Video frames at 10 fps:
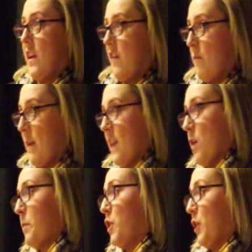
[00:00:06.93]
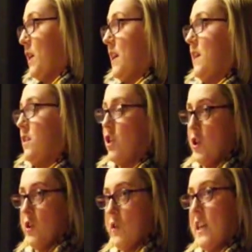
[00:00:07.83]
giving me the opportunity to
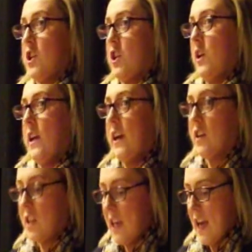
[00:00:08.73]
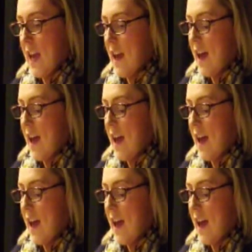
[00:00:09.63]
address you here today.